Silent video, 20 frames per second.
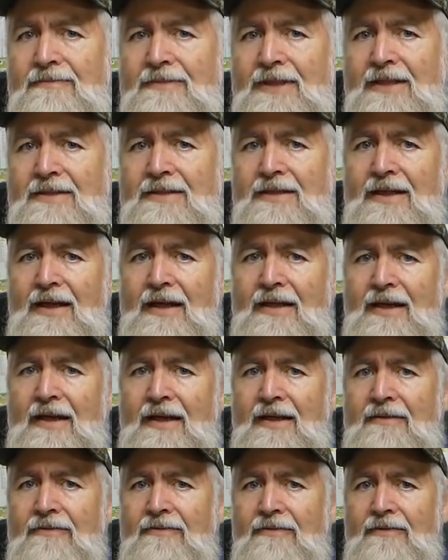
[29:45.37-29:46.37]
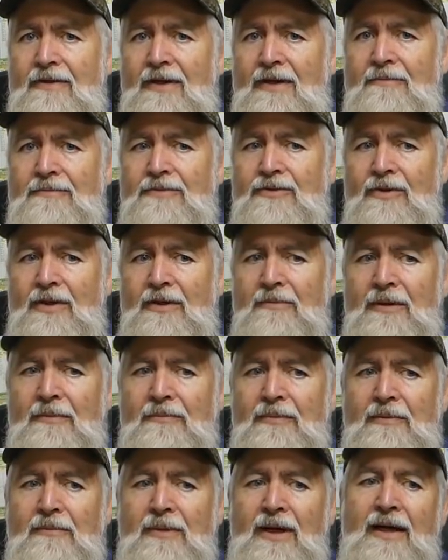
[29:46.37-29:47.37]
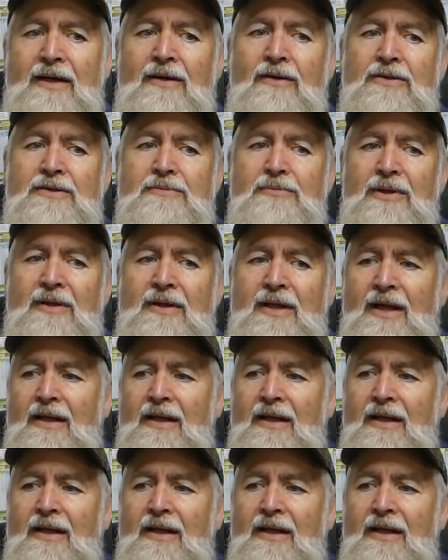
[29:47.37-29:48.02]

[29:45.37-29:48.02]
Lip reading: yesterday they took him up to the main hospital.